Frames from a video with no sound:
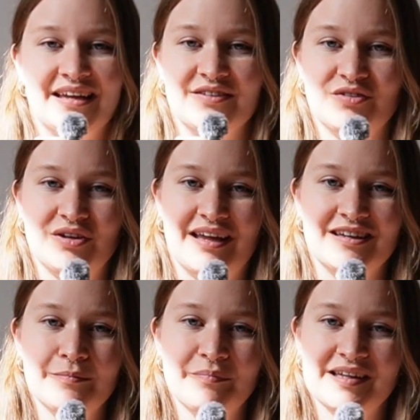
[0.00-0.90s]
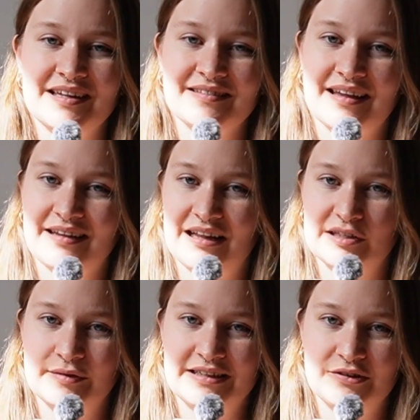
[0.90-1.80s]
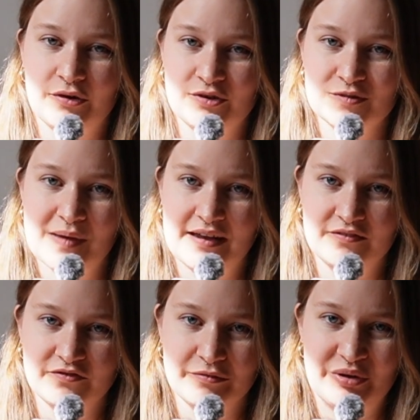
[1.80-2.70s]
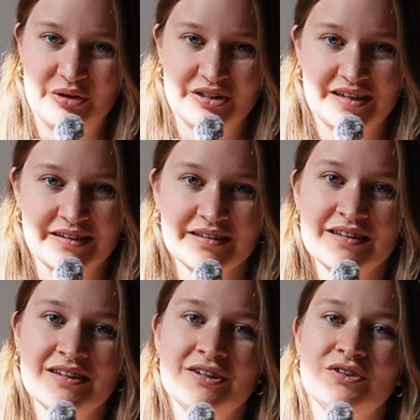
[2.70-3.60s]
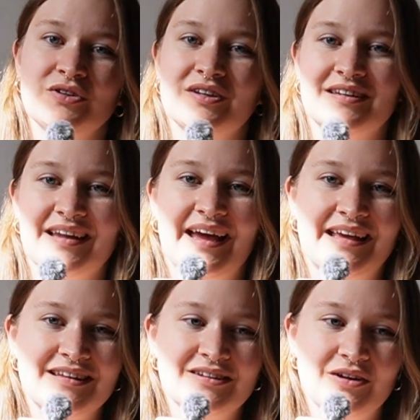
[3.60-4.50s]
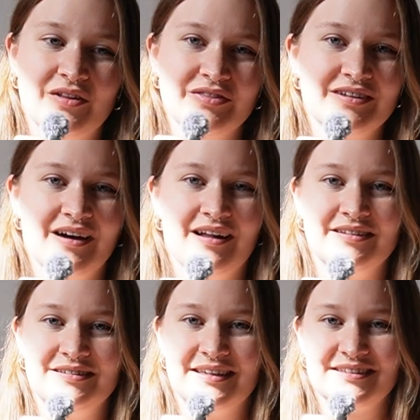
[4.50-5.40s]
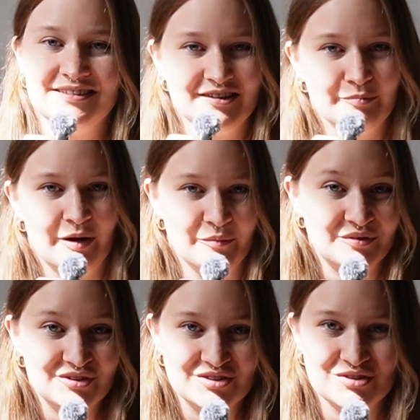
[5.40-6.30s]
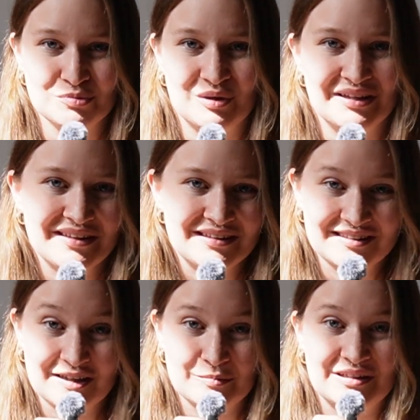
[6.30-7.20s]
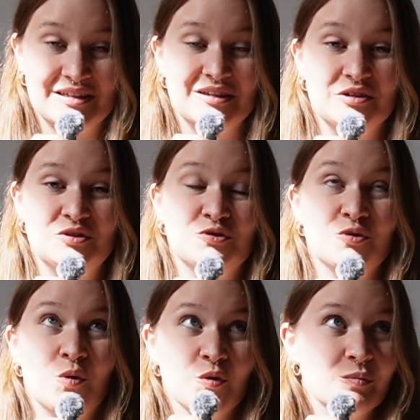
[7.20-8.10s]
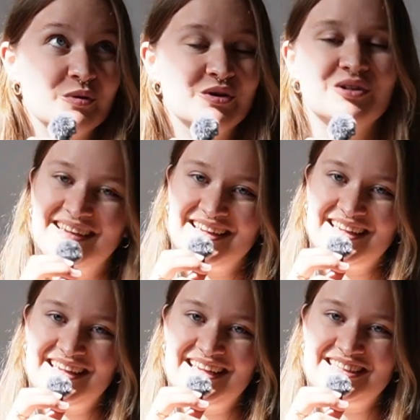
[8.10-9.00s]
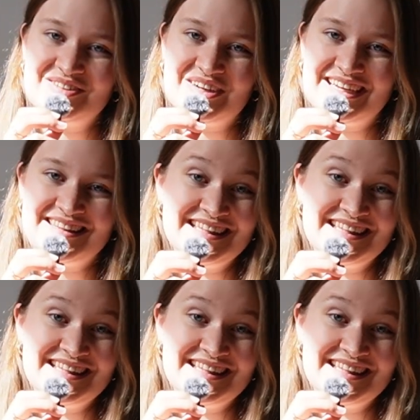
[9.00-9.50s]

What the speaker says: And if you end up making that Halloween ghost pattern from earlier, you can hang it on the garland next to the pumpkins as well. I think that'd be adorable. Anyway,